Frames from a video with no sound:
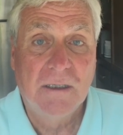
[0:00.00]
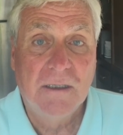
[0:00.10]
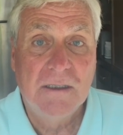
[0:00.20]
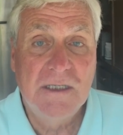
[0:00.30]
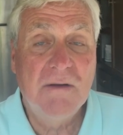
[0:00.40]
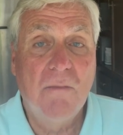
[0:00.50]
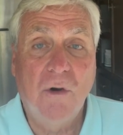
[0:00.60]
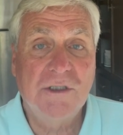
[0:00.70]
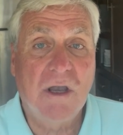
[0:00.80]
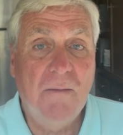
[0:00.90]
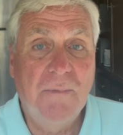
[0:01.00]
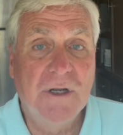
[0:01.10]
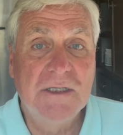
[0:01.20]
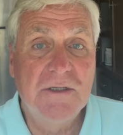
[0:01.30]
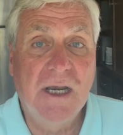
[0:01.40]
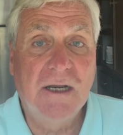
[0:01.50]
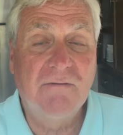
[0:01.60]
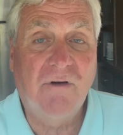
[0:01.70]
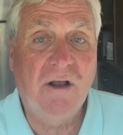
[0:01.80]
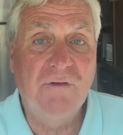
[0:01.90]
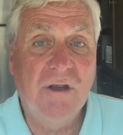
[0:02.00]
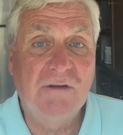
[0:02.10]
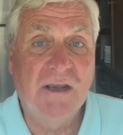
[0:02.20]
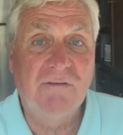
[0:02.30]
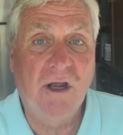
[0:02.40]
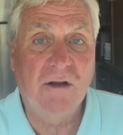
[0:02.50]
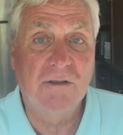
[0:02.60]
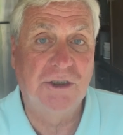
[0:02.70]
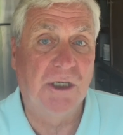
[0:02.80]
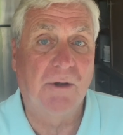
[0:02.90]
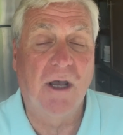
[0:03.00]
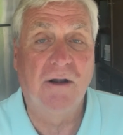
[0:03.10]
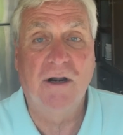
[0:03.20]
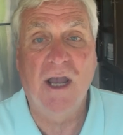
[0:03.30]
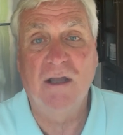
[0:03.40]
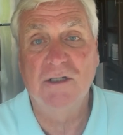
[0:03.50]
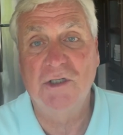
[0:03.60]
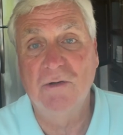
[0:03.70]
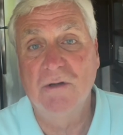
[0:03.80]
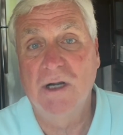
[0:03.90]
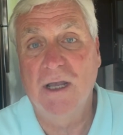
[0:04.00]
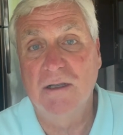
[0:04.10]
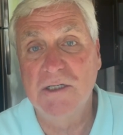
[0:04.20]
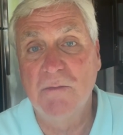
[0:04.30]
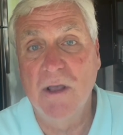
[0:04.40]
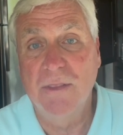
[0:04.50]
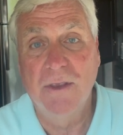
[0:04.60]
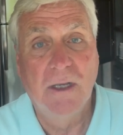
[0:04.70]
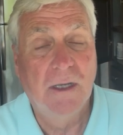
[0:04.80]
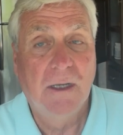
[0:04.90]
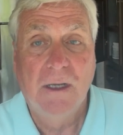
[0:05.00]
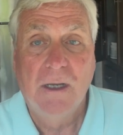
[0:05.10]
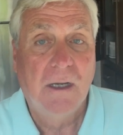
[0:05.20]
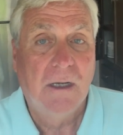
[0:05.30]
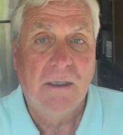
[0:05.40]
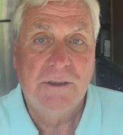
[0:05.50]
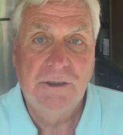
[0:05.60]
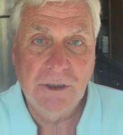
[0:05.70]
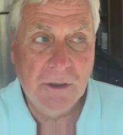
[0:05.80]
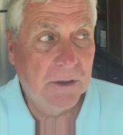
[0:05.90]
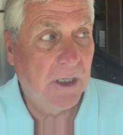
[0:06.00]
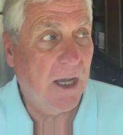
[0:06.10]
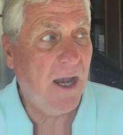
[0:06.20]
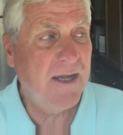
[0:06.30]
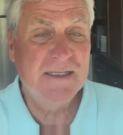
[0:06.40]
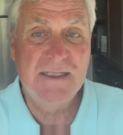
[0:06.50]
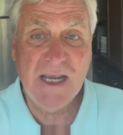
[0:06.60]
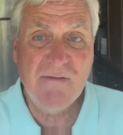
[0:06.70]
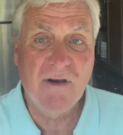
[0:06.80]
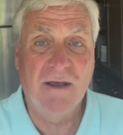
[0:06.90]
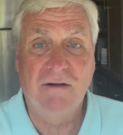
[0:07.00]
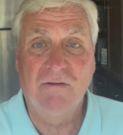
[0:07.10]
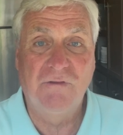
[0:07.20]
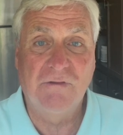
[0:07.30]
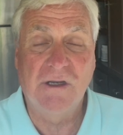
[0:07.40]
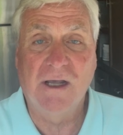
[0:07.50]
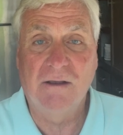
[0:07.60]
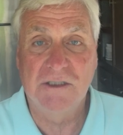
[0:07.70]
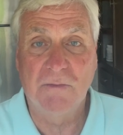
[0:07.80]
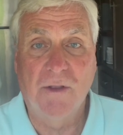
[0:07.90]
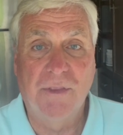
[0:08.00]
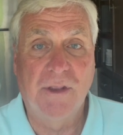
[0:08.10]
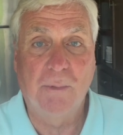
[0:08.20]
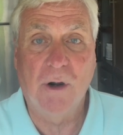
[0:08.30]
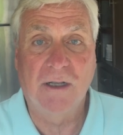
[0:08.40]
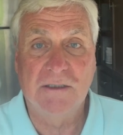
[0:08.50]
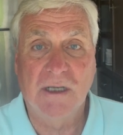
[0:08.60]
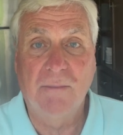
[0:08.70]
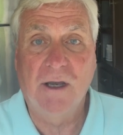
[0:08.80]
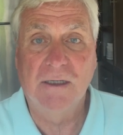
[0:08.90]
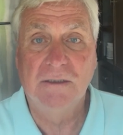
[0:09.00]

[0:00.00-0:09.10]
See, in most companies, you get involved, you have to have an auto ship, $100, $200 a month. Shoot, I save $150 a month on the products I buy.